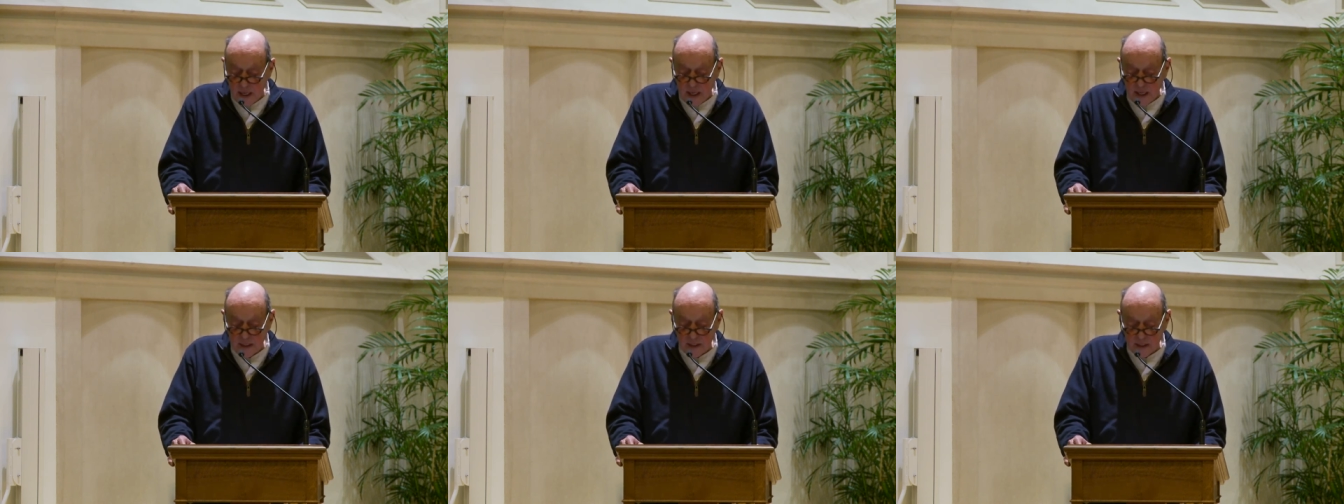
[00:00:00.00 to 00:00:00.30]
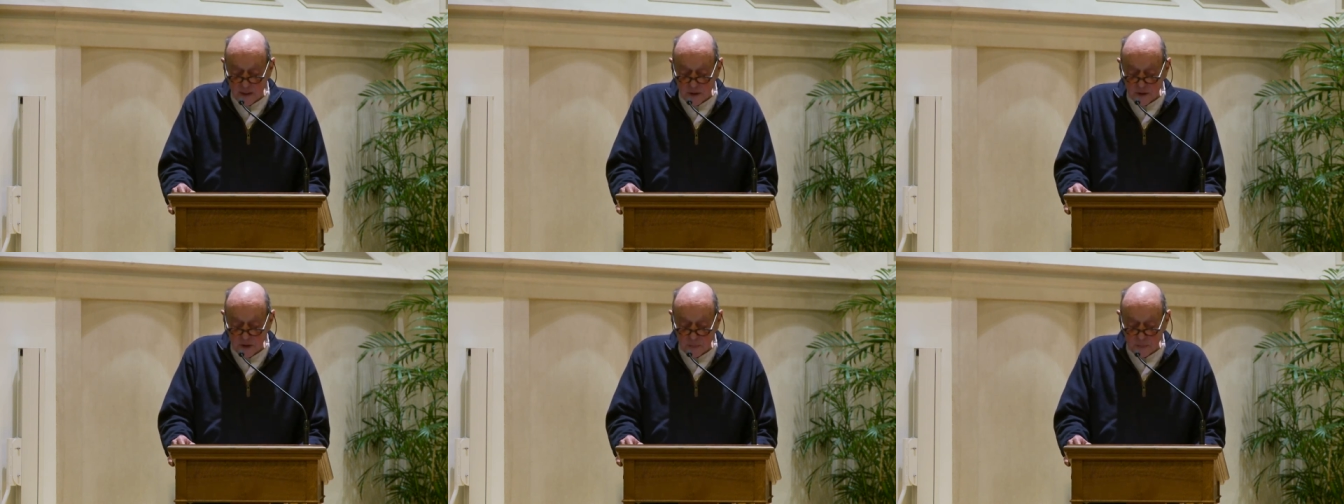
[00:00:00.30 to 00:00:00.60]
and
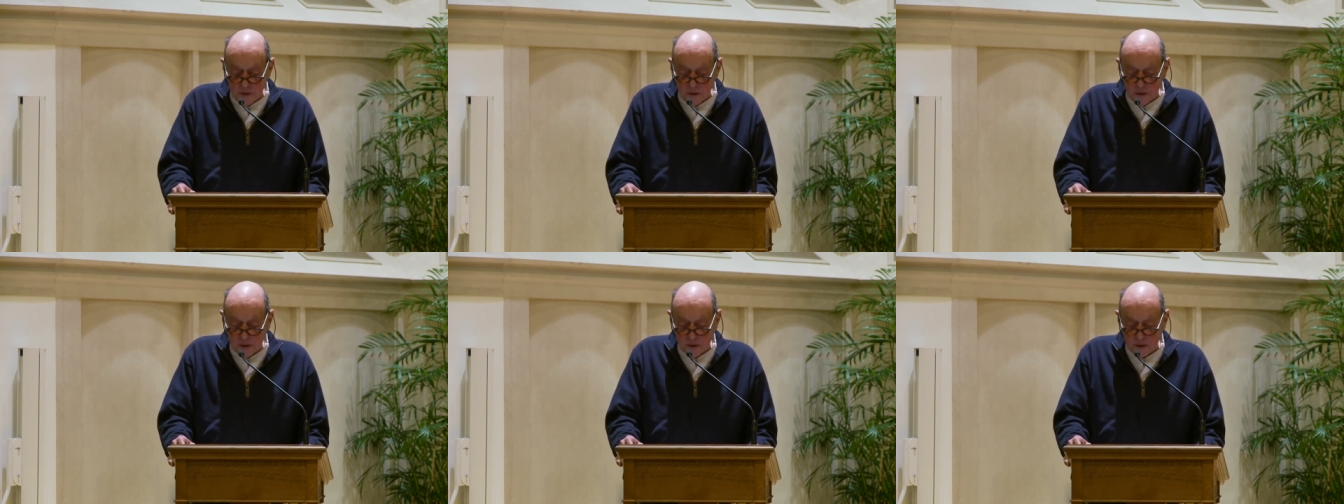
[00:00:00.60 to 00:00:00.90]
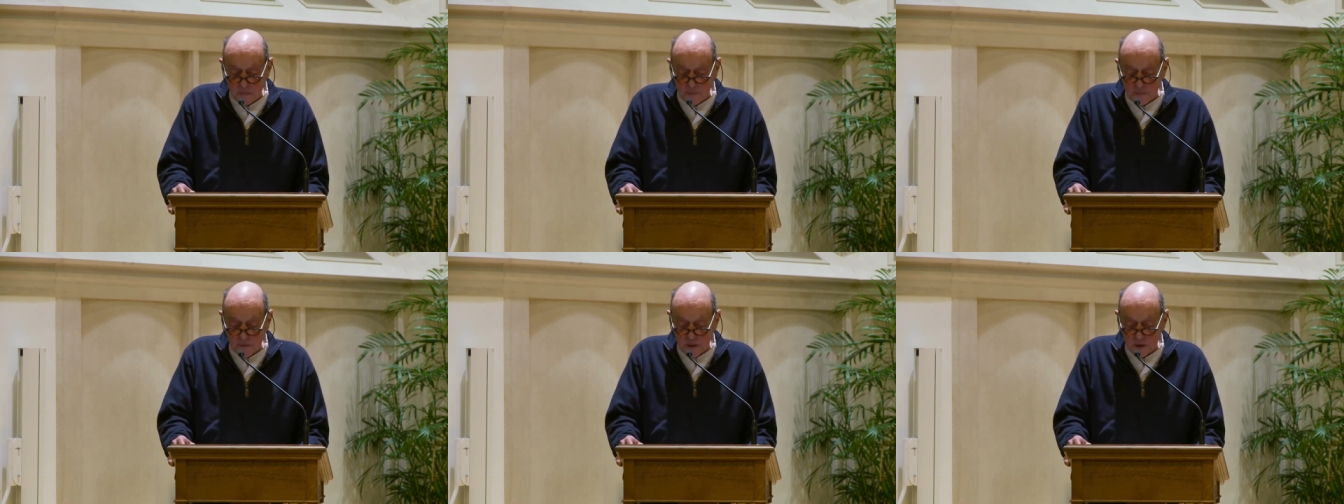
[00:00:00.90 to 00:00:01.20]

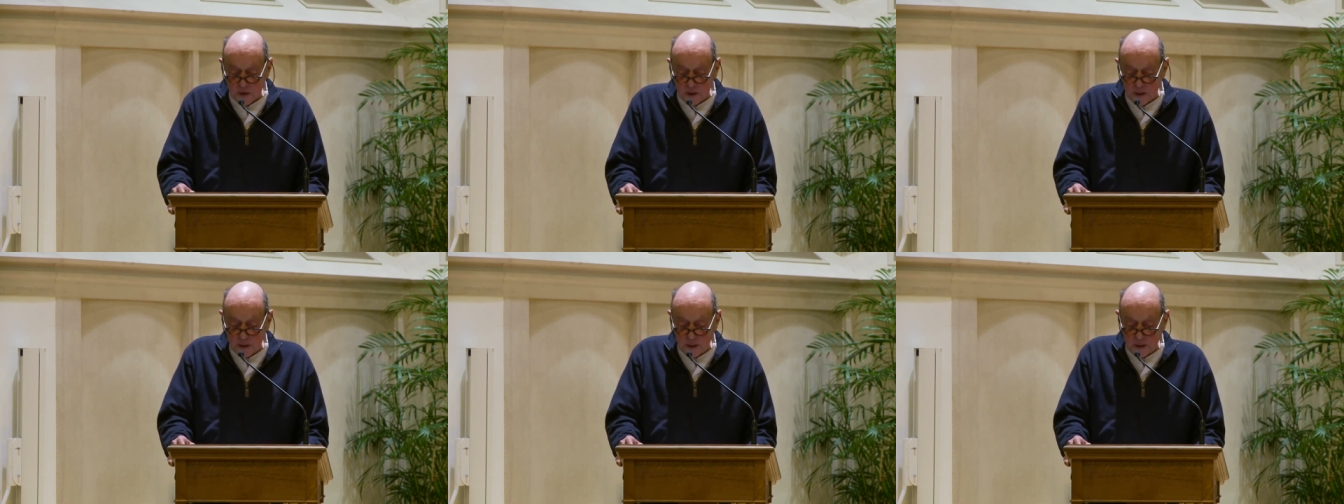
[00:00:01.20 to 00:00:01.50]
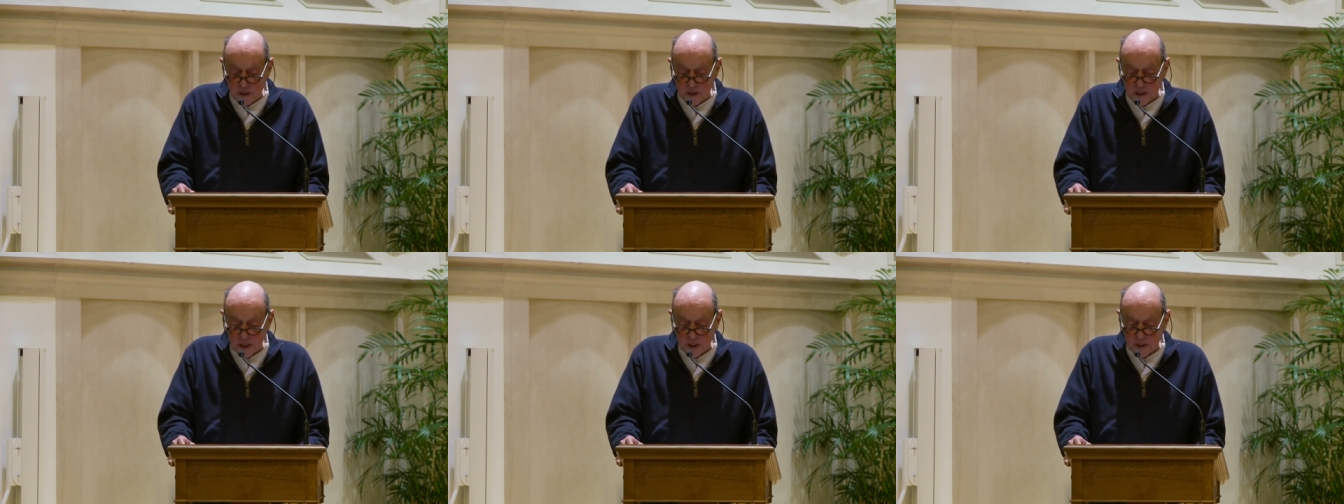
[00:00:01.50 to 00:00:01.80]
distribution of fish and
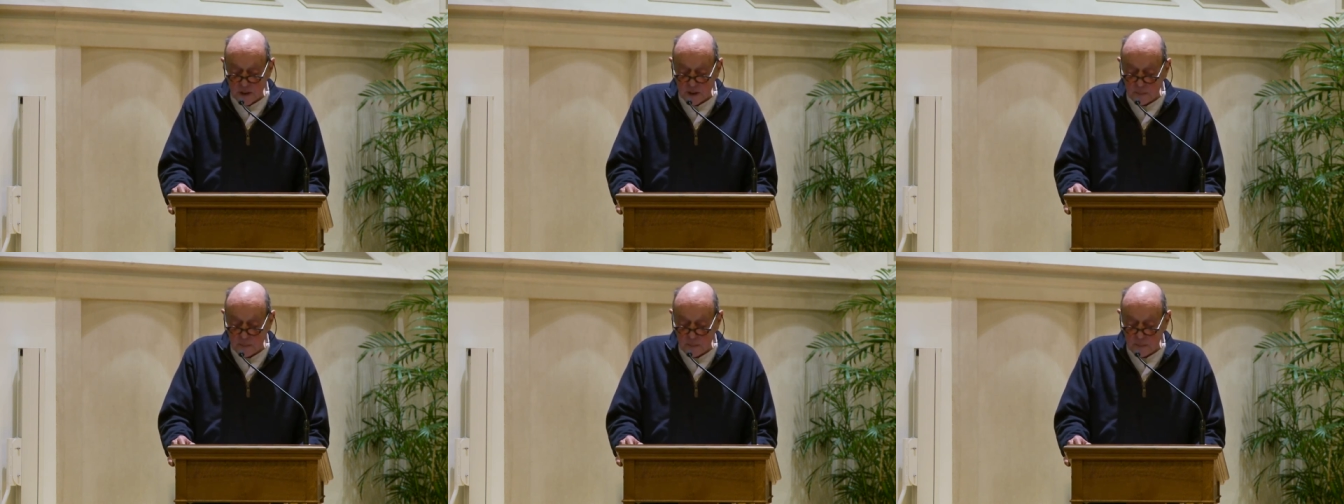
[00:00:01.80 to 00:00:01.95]
insects